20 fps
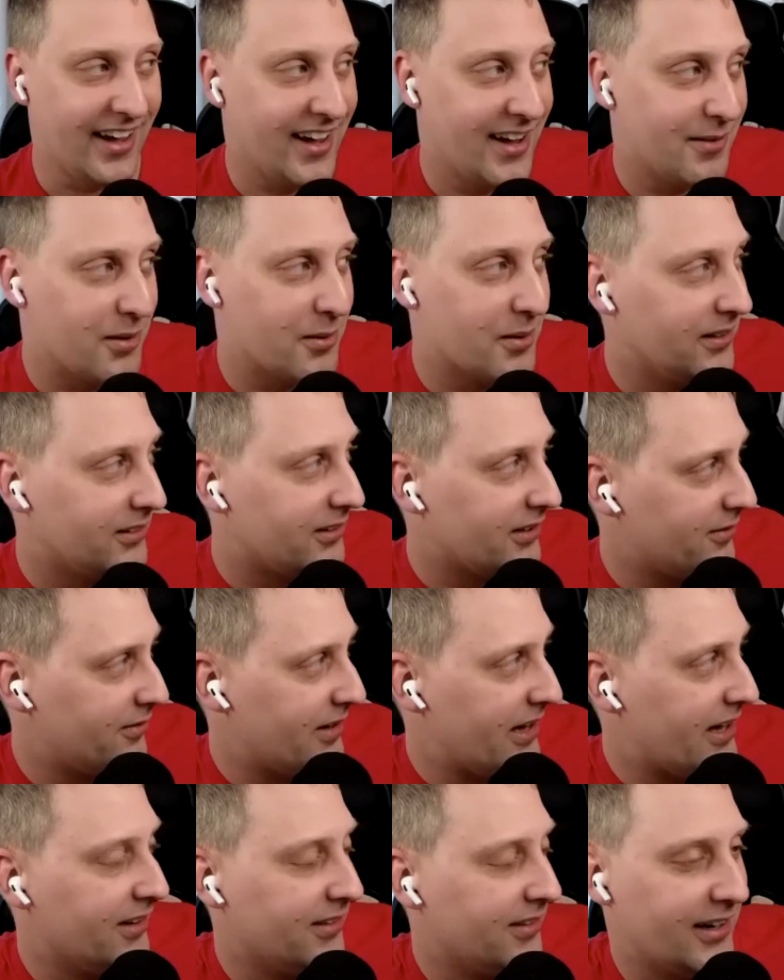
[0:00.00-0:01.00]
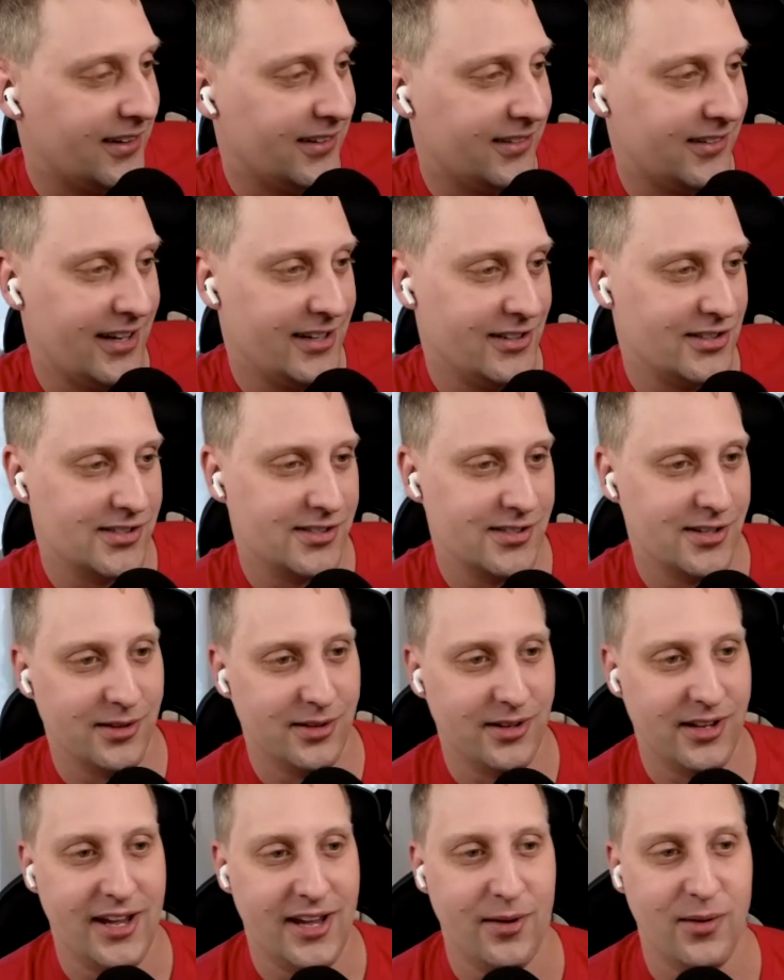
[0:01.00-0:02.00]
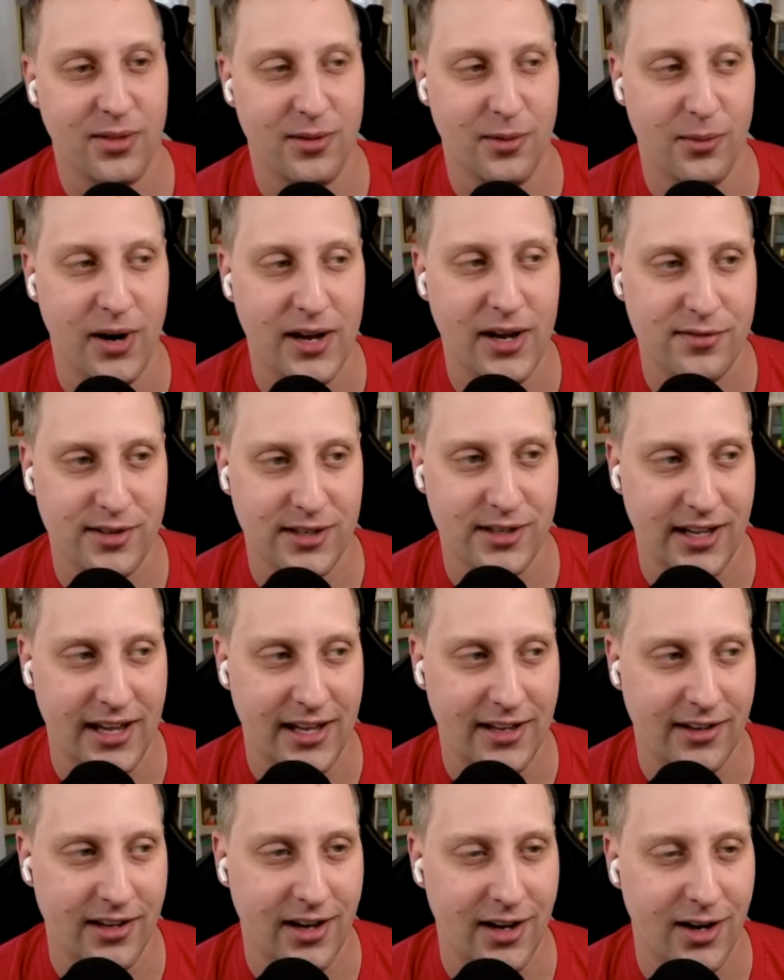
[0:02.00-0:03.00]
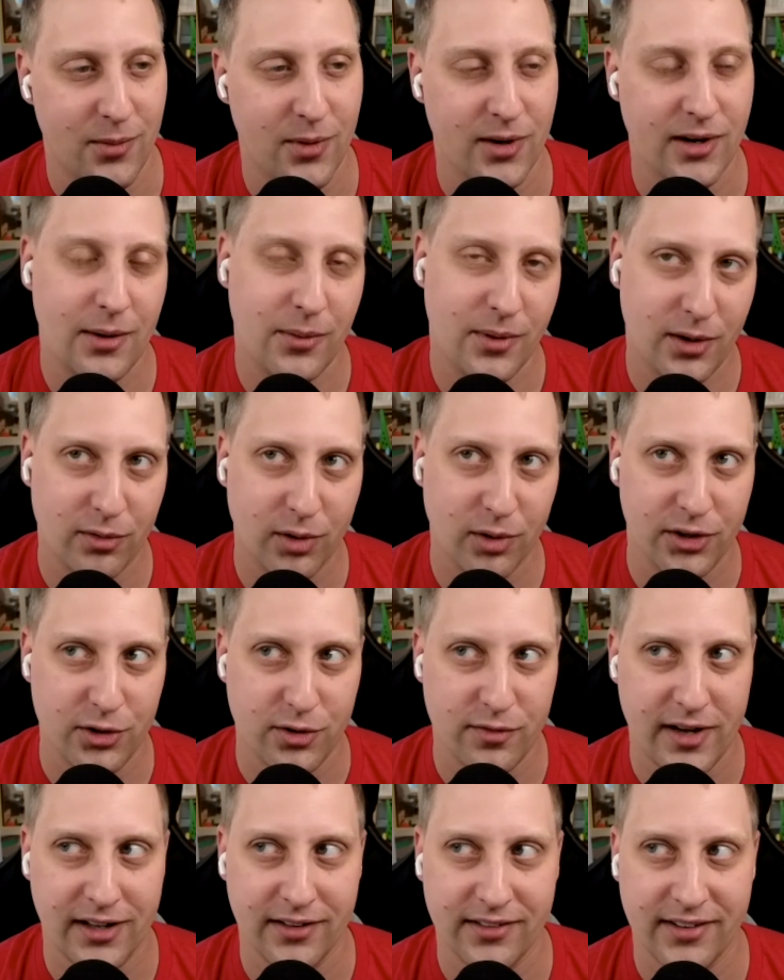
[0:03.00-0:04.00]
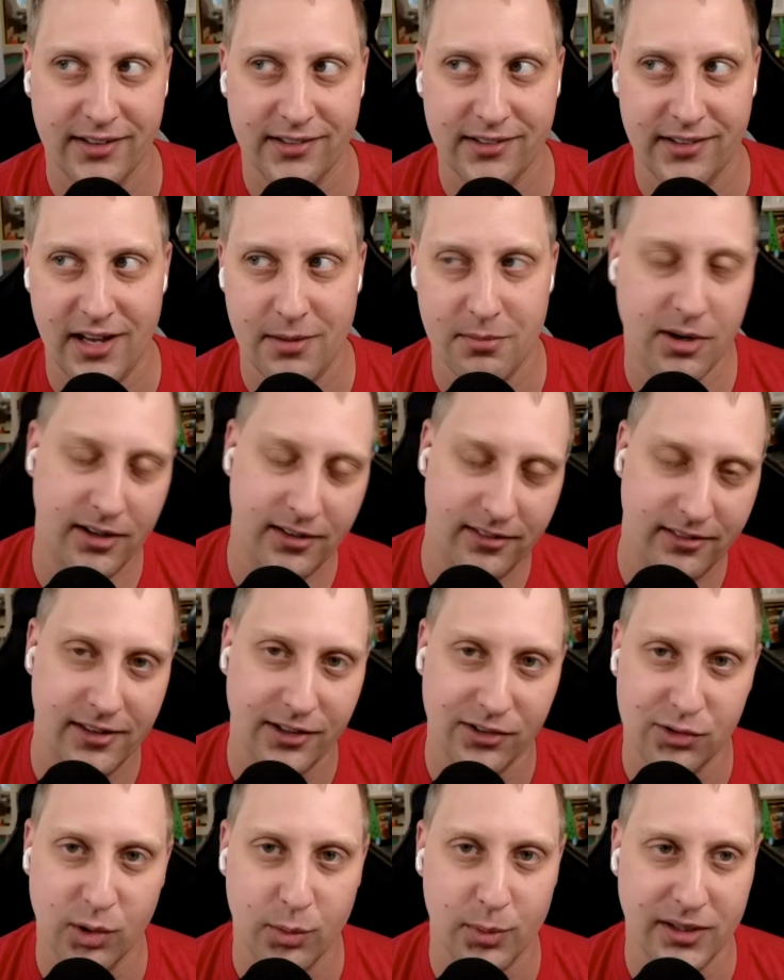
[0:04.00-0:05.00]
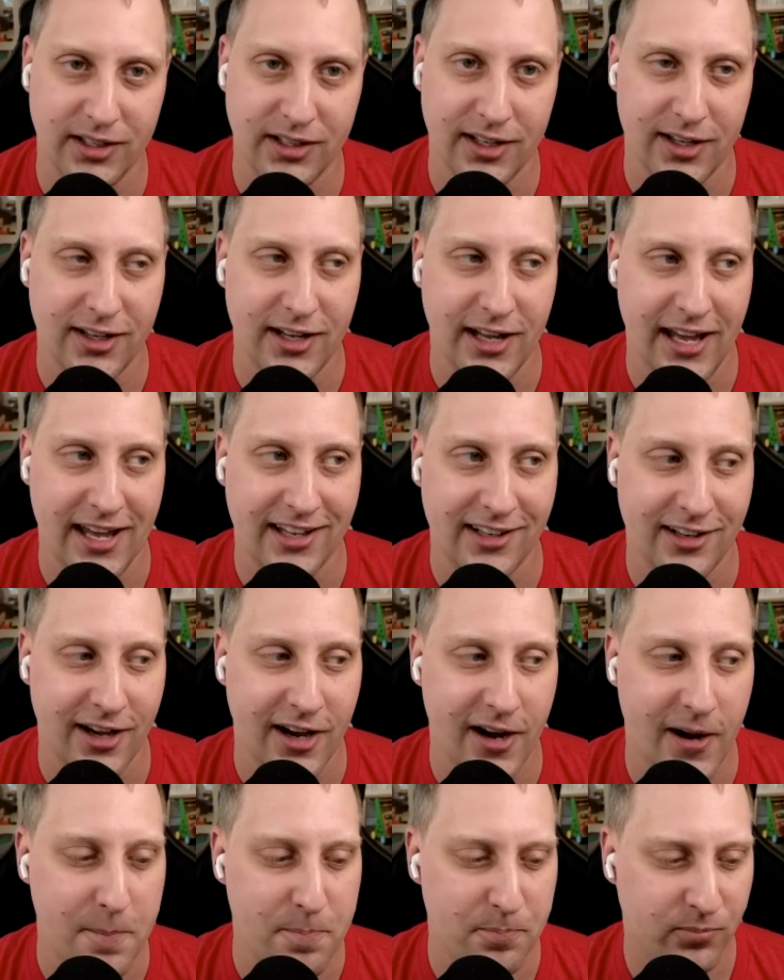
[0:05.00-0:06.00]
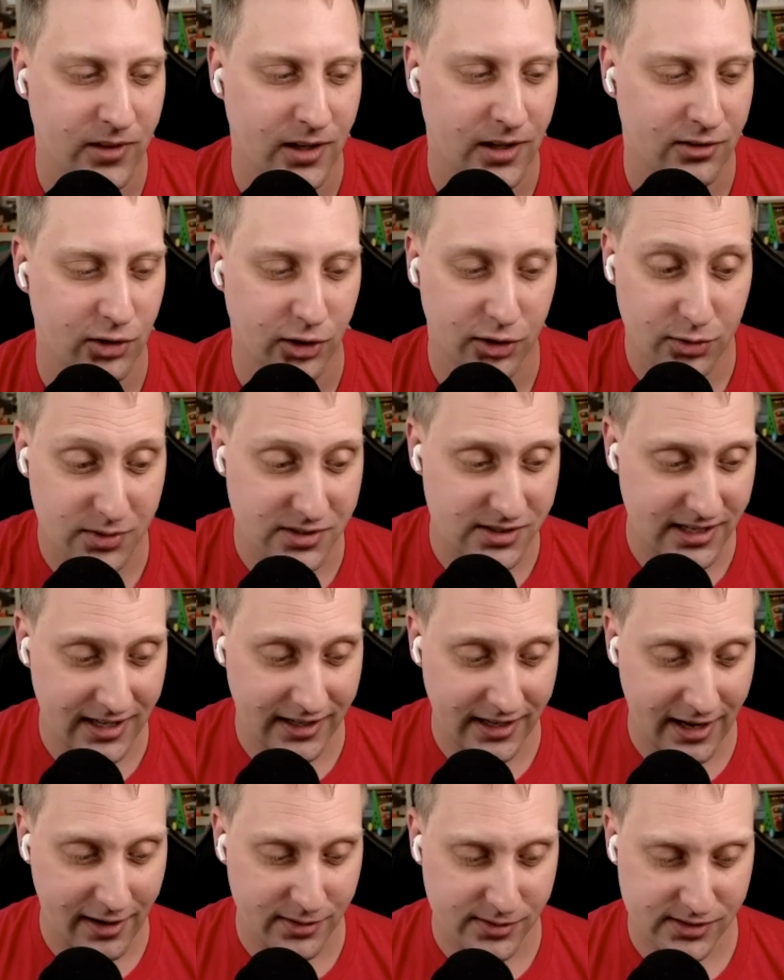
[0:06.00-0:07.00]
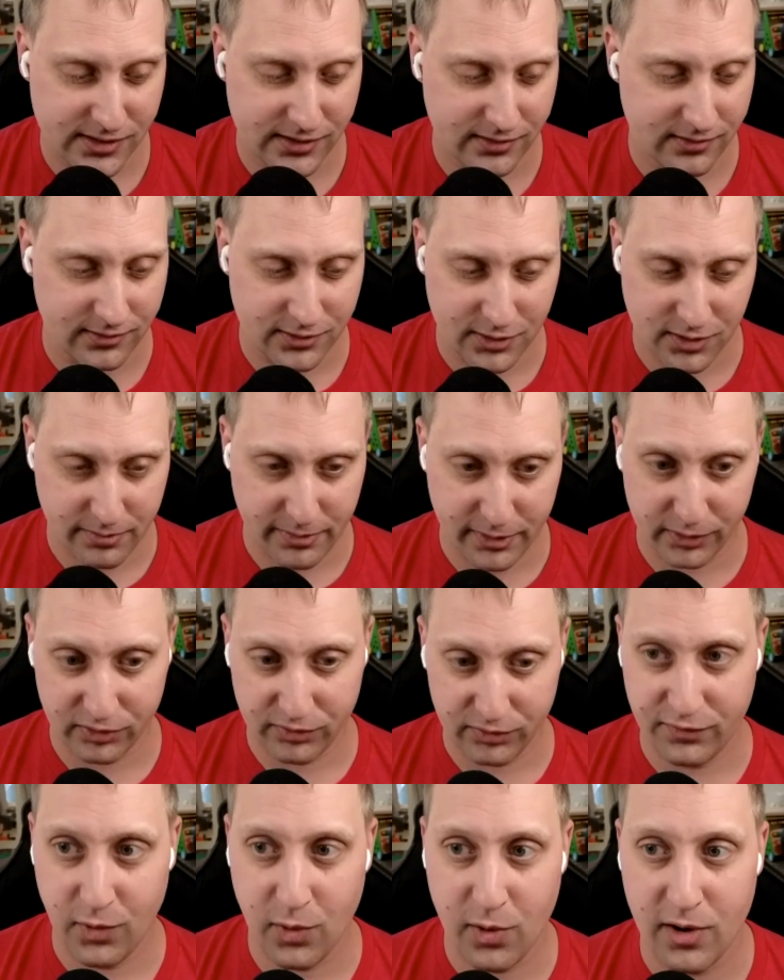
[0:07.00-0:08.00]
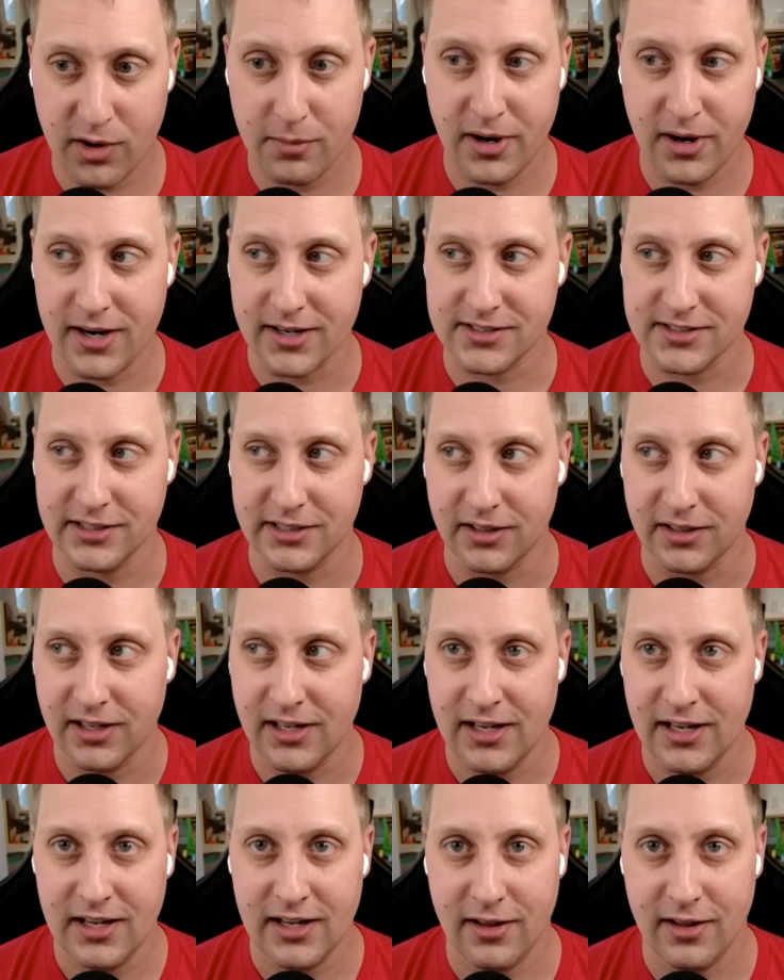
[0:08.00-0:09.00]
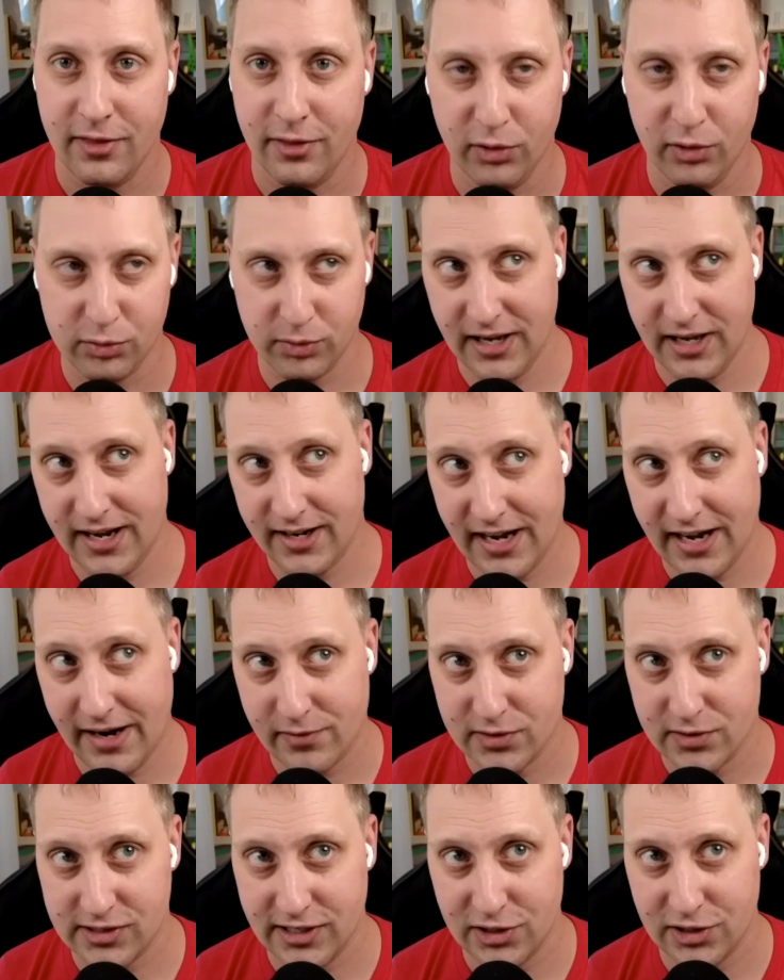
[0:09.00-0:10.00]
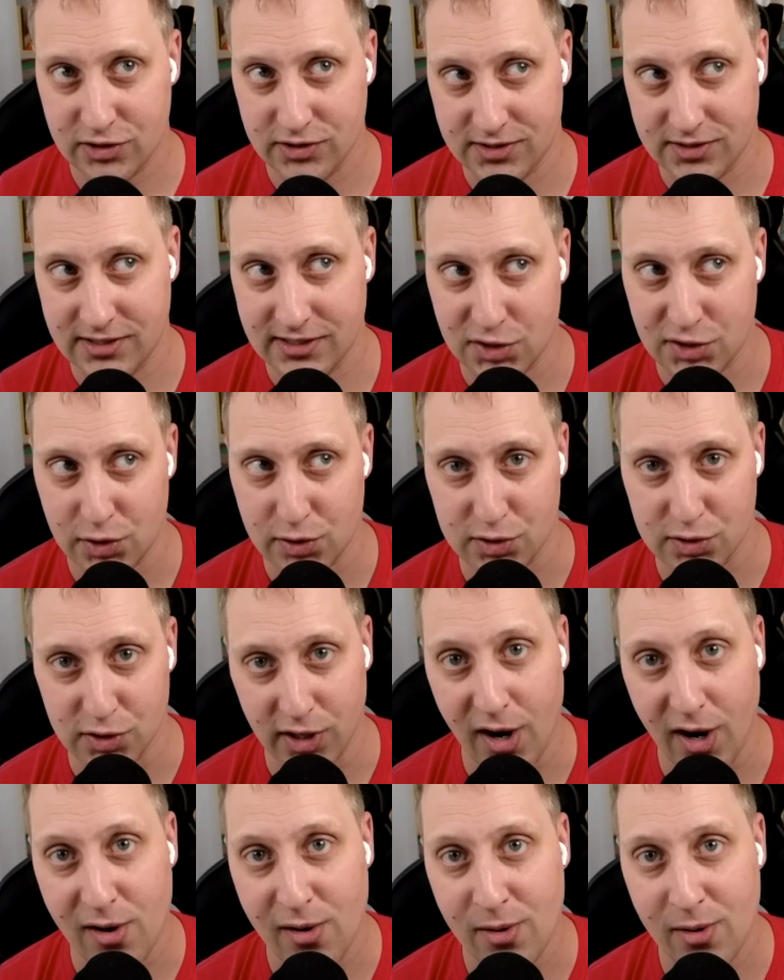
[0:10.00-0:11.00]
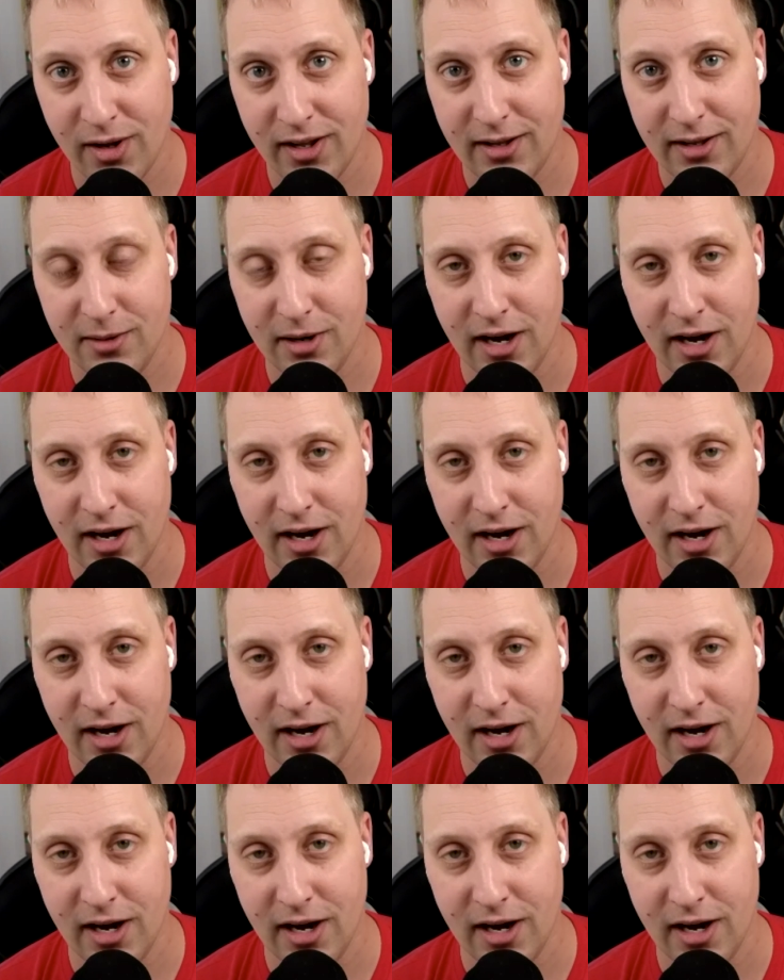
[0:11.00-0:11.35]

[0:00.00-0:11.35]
we went to Valentine's Day just the other day with the wifey, and uh, we're, we do not really do Valentine's Day, but this year we did. And uh, took her to a steakhouse, and dude, the bill was four hundred bucks. Like yeah. those were not conversations six years ago. No,